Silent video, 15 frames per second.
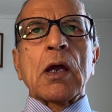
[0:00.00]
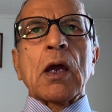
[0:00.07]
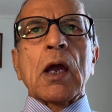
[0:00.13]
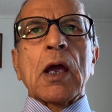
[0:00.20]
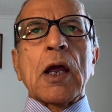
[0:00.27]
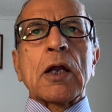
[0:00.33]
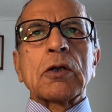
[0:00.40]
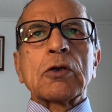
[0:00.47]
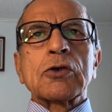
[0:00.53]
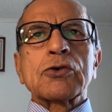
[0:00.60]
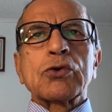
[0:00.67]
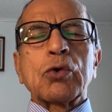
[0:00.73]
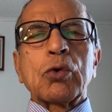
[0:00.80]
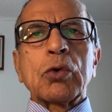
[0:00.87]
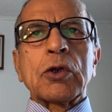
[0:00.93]
"And the
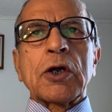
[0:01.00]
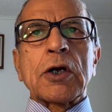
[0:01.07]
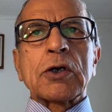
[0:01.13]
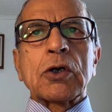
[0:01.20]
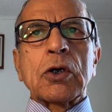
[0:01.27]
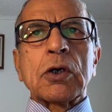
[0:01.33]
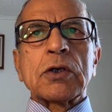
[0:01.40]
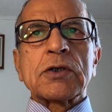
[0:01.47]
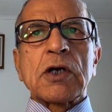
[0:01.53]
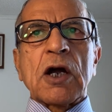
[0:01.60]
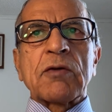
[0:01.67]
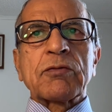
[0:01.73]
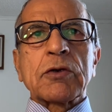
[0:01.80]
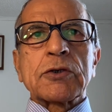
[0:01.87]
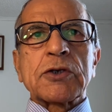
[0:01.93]
soul that turns
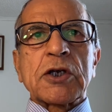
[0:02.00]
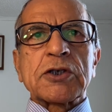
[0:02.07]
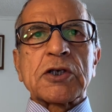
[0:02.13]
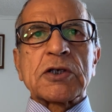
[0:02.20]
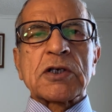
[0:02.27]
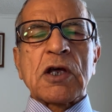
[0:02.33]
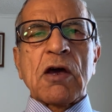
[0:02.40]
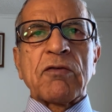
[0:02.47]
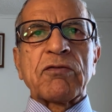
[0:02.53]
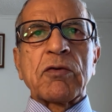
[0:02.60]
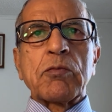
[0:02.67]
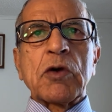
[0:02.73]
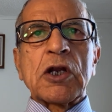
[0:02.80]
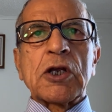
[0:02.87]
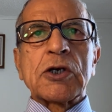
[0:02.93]
after such as have
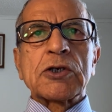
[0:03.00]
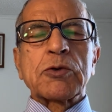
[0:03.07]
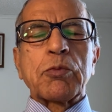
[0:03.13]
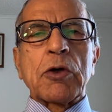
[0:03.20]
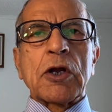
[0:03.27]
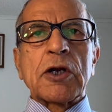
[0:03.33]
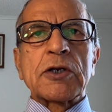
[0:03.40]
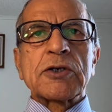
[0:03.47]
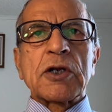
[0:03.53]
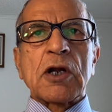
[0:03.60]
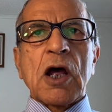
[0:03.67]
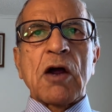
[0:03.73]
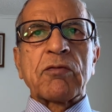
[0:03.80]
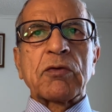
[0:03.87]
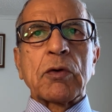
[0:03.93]
familiar spirits and
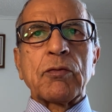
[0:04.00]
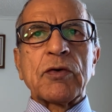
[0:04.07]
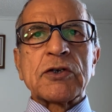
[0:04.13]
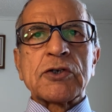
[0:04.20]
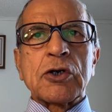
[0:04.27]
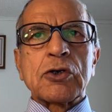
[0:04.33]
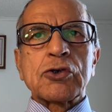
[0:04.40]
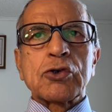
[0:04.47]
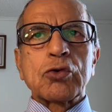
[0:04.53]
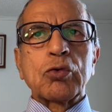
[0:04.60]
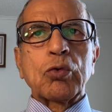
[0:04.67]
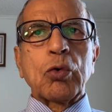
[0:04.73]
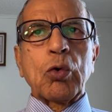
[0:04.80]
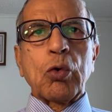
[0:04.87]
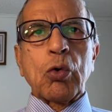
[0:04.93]
after wizards to
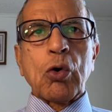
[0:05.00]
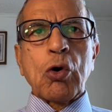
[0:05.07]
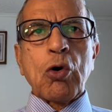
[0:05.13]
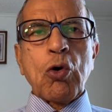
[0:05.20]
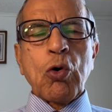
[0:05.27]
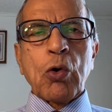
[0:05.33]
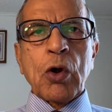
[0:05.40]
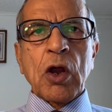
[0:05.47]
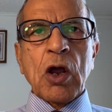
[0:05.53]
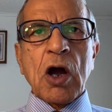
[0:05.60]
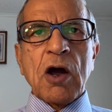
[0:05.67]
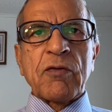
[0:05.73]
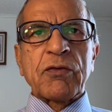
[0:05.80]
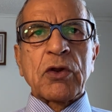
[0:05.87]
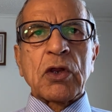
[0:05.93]
go whoring
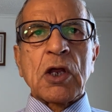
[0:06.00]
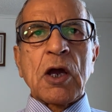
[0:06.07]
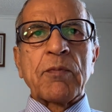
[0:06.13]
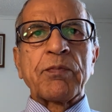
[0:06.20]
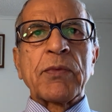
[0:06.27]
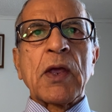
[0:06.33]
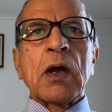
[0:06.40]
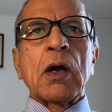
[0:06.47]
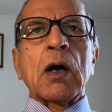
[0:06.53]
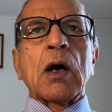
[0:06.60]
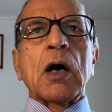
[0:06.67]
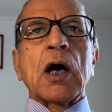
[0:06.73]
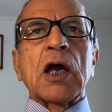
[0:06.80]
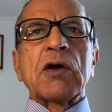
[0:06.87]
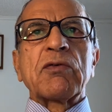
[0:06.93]
after them,
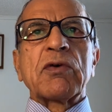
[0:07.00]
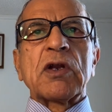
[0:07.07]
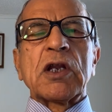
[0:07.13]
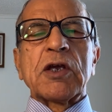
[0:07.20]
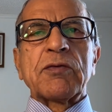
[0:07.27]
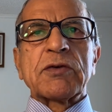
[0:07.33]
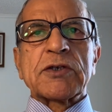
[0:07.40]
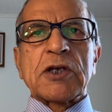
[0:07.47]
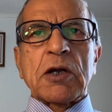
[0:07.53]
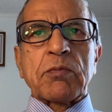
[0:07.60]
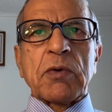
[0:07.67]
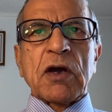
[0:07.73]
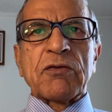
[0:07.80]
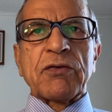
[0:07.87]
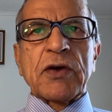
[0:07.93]
I will leave and set
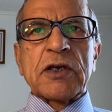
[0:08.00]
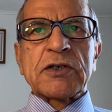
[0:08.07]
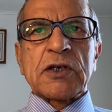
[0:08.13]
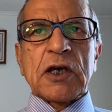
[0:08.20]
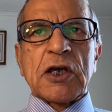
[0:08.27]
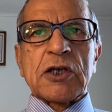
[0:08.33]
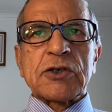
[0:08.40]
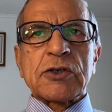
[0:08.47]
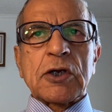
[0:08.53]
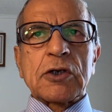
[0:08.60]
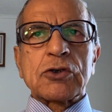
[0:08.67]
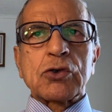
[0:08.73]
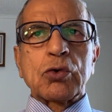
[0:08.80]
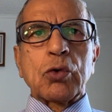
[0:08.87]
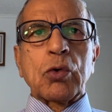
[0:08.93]
my face against that
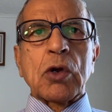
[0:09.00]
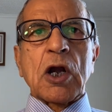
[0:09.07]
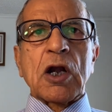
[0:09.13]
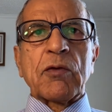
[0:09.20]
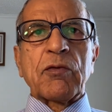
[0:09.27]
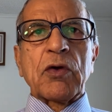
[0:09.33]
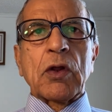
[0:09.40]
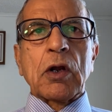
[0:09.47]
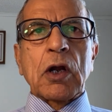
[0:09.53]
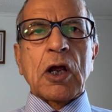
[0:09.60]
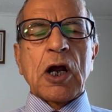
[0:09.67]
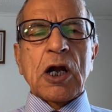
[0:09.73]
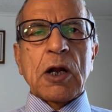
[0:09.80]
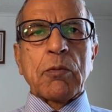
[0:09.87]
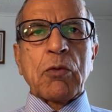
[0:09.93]
soul and will
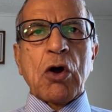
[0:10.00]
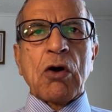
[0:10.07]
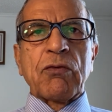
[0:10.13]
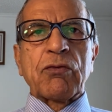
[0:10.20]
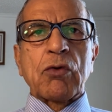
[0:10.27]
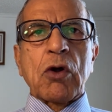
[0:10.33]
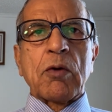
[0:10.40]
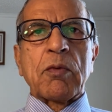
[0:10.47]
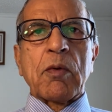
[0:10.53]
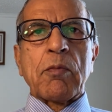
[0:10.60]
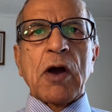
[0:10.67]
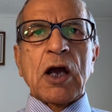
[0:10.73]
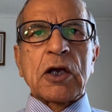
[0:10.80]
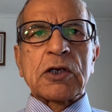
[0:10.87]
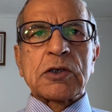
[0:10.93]
cut him off from
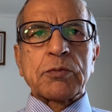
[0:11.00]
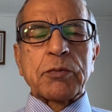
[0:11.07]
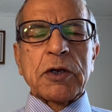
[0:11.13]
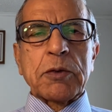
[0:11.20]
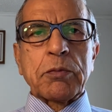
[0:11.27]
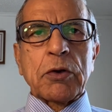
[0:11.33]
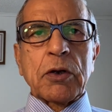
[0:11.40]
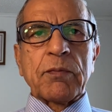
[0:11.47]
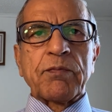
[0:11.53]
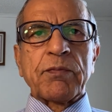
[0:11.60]
among his people."